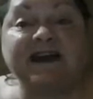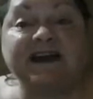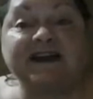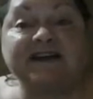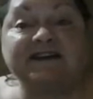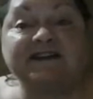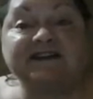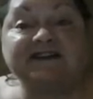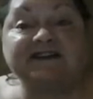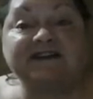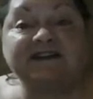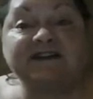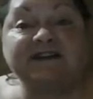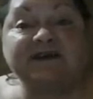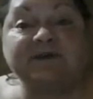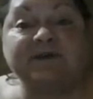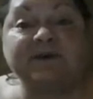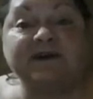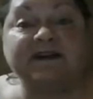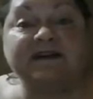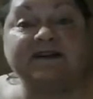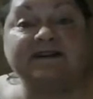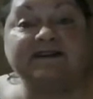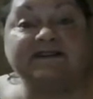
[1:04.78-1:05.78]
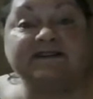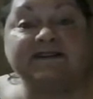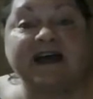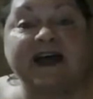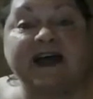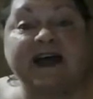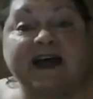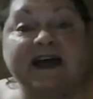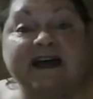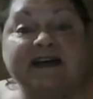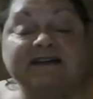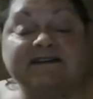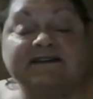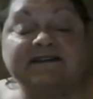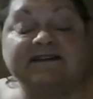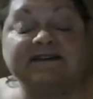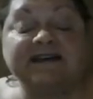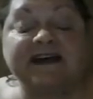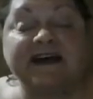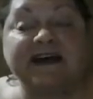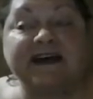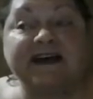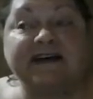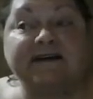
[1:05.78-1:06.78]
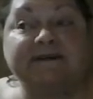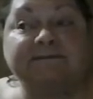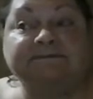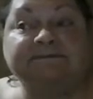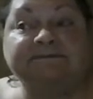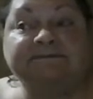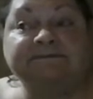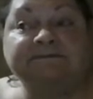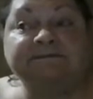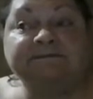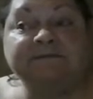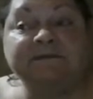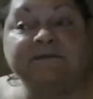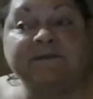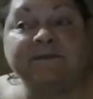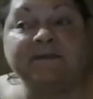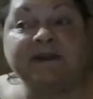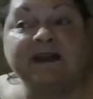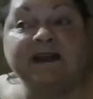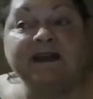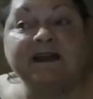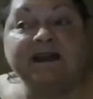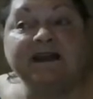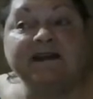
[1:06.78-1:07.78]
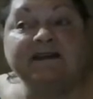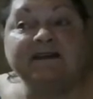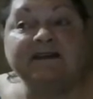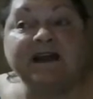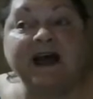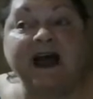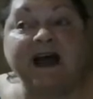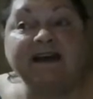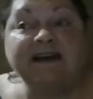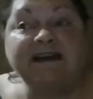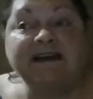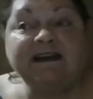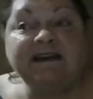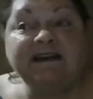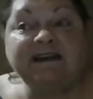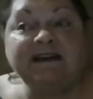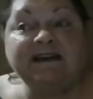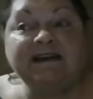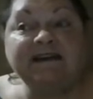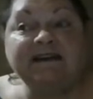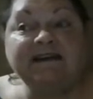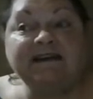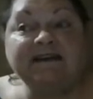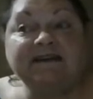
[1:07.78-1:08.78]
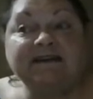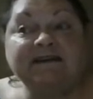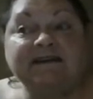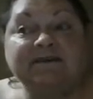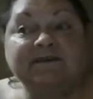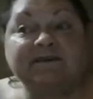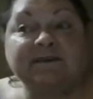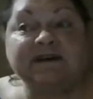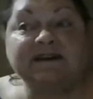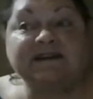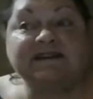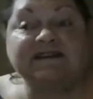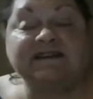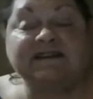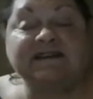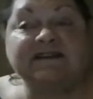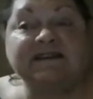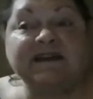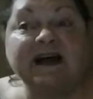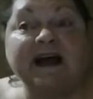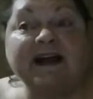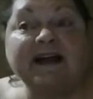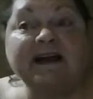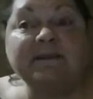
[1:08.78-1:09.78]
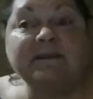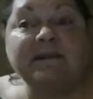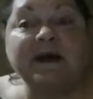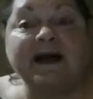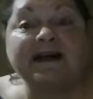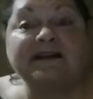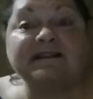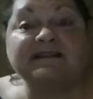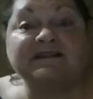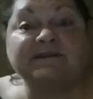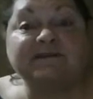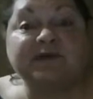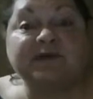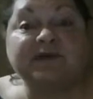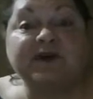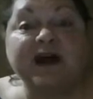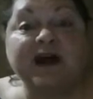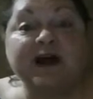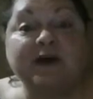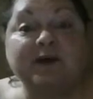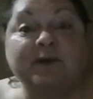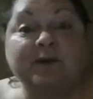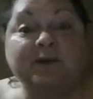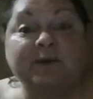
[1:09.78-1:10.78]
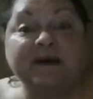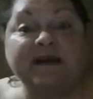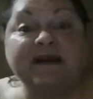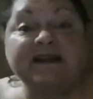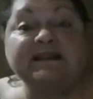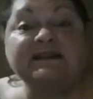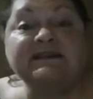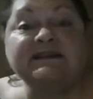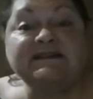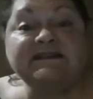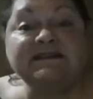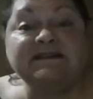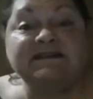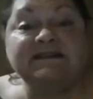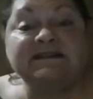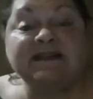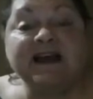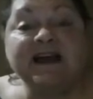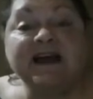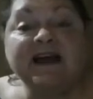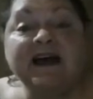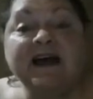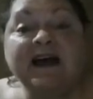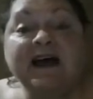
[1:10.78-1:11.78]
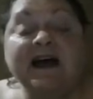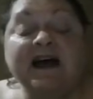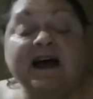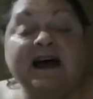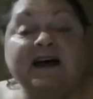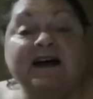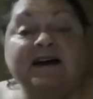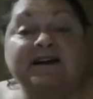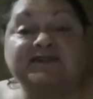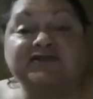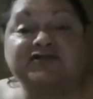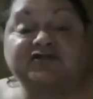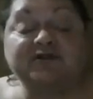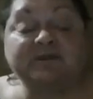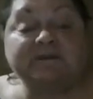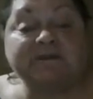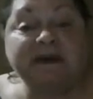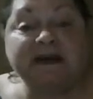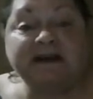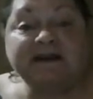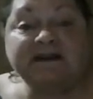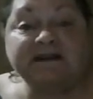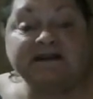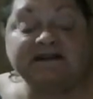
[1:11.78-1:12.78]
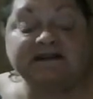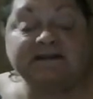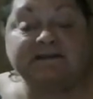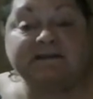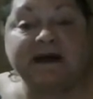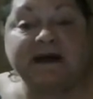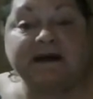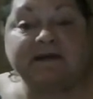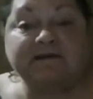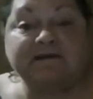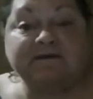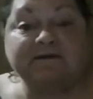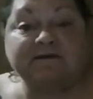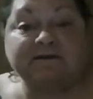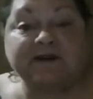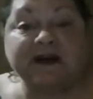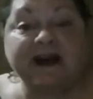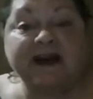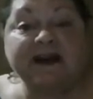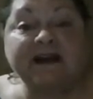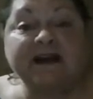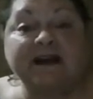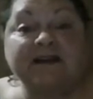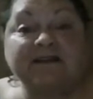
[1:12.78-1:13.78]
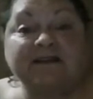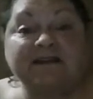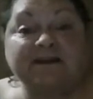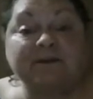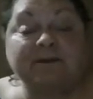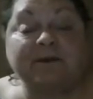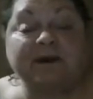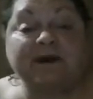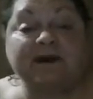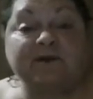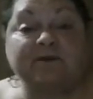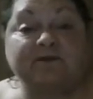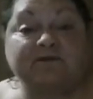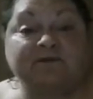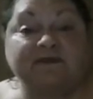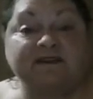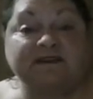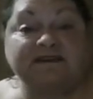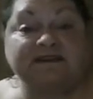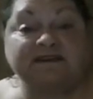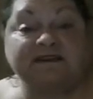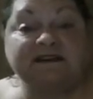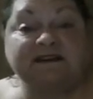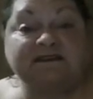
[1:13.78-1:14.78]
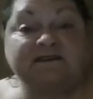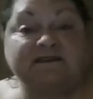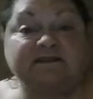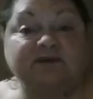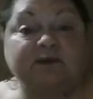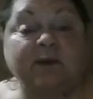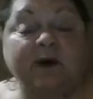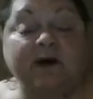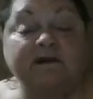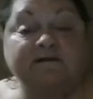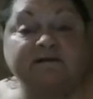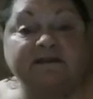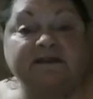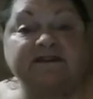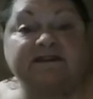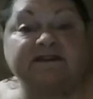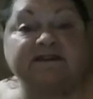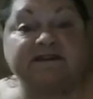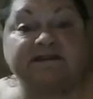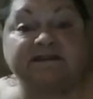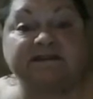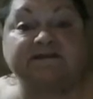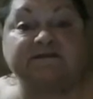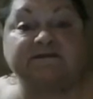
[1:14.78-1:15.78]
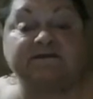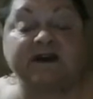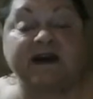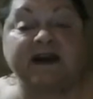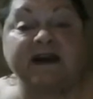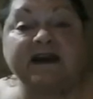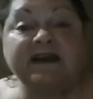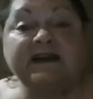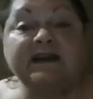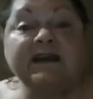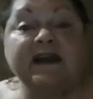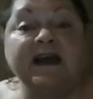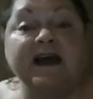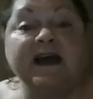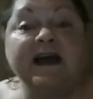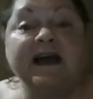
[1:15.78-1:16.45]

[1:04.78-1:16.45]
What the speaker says: she was at 90 miles per hour winds, a tremendous amount of rain. I think we received 12 inches of rain,